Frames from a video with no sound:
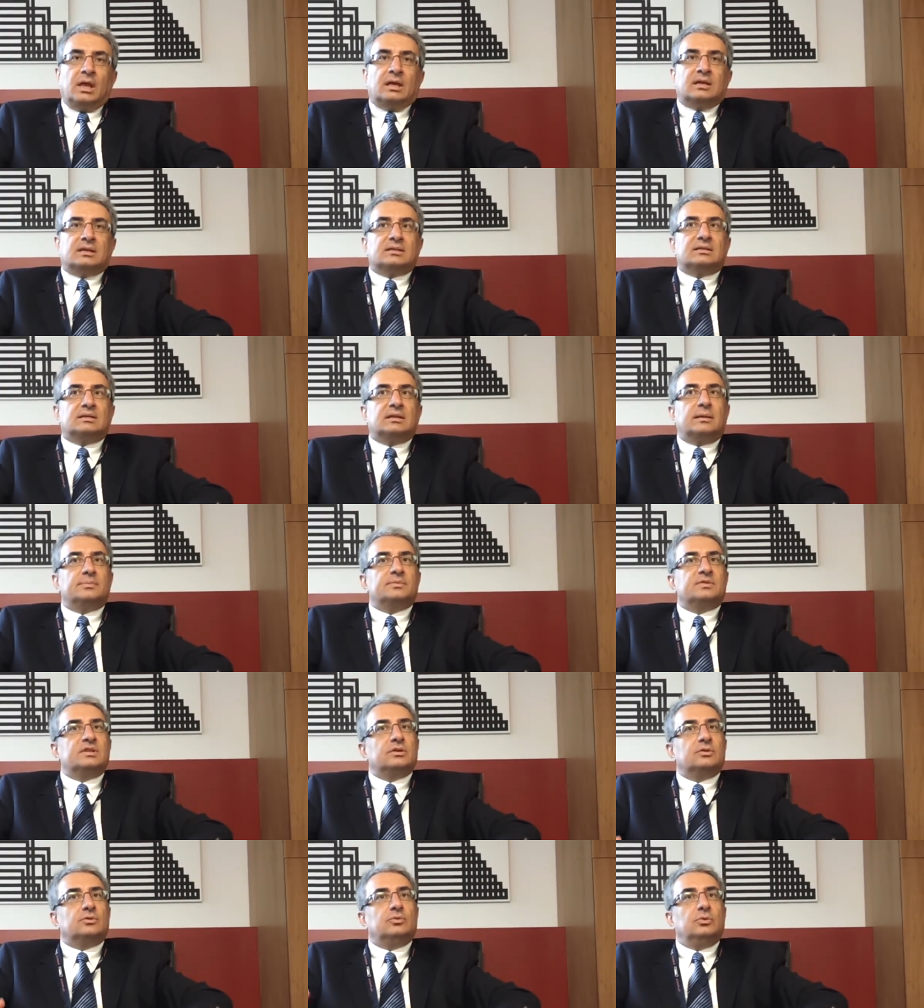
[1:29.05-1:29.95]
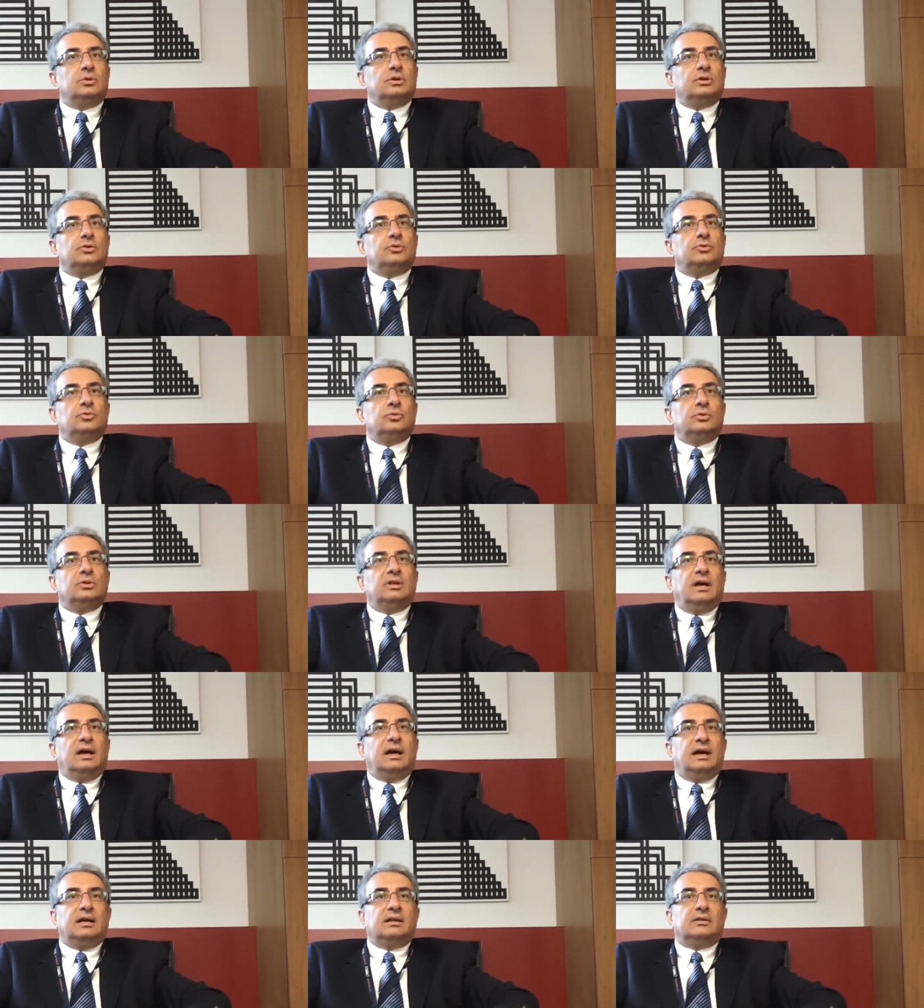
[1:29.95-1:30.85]
Subsequent to
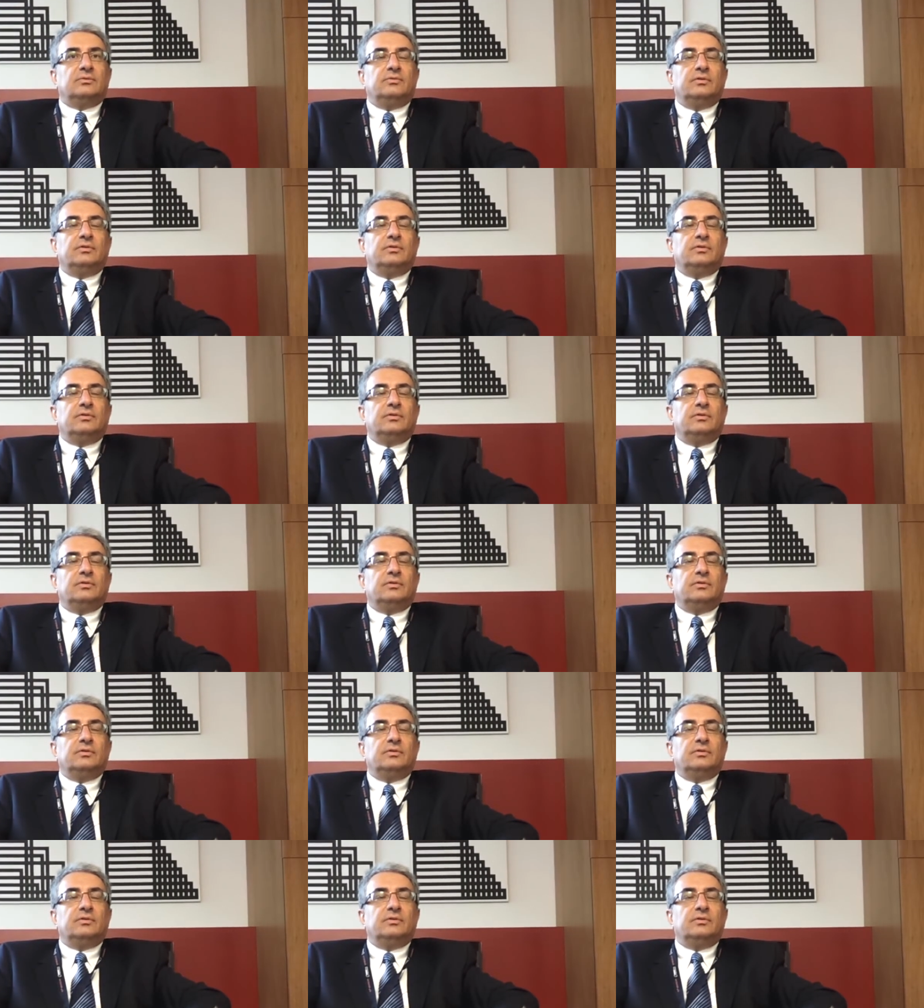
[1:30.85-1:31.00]
that,